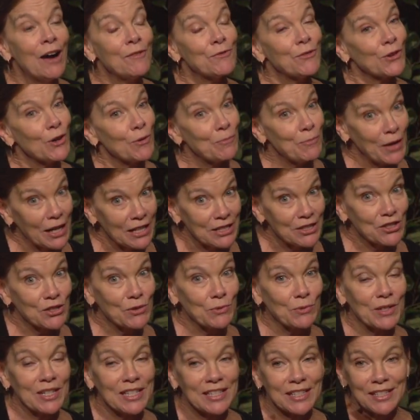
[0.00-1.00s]
for a bunch
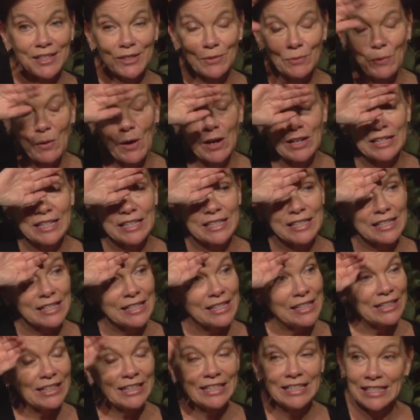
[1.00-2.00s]
of reasons. One is
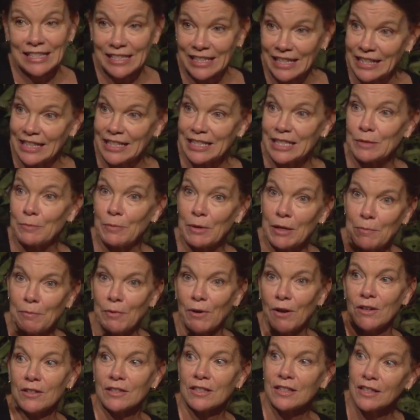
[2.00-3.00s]
you can see the
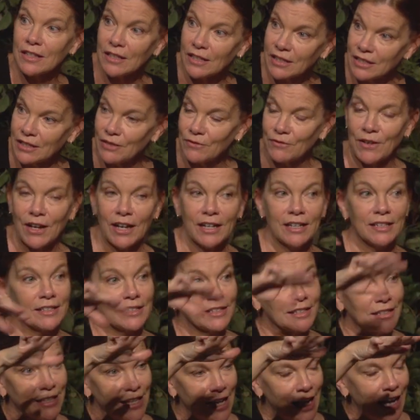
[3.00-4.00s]
spitballs and the defiance
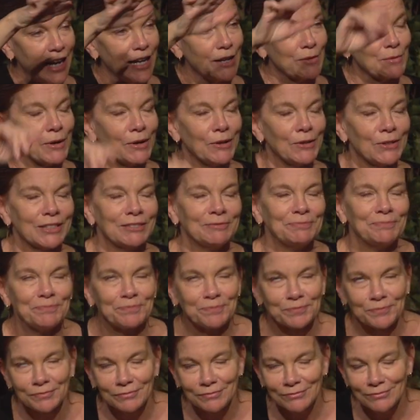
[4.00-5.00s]
and the eye rolling,
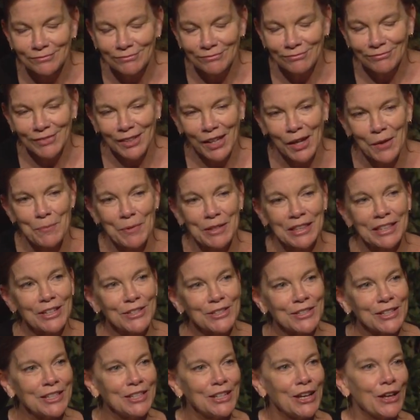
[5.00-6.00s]
but
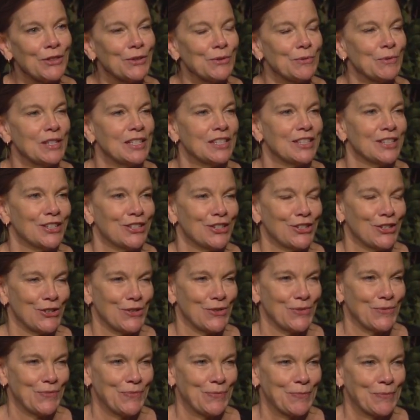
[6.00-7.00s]
there's another reason
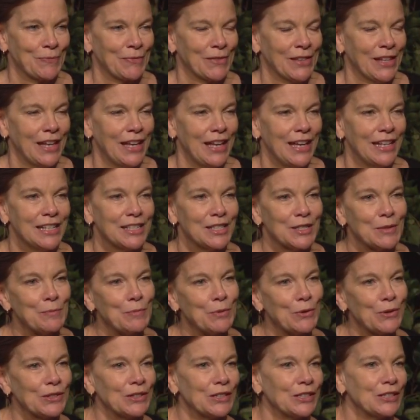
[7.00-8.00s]
too. And it's
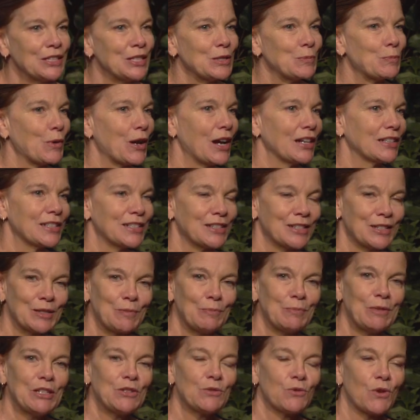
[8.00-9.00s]
important that these practices
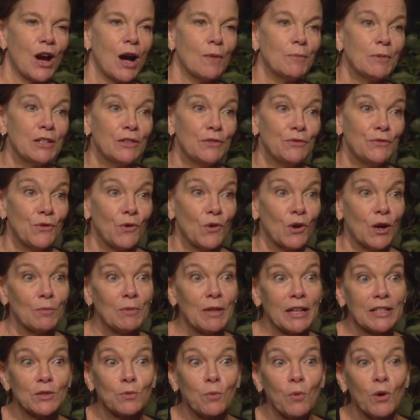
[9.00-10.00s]
be trauma informed.
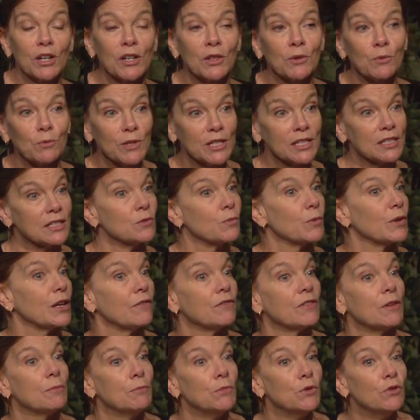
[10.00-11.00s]
That's one of the reasons we
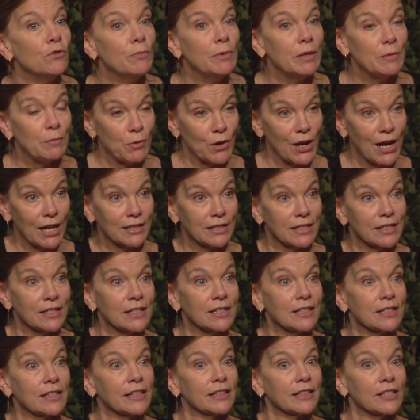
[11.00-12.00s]
have the movement
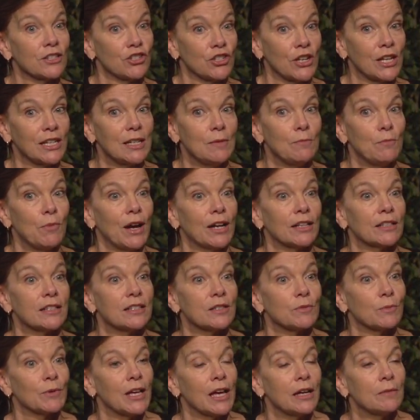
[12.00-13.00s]
practices like the shaking
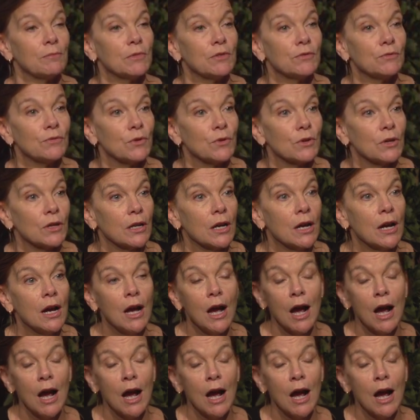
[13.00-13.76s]
practice we had before.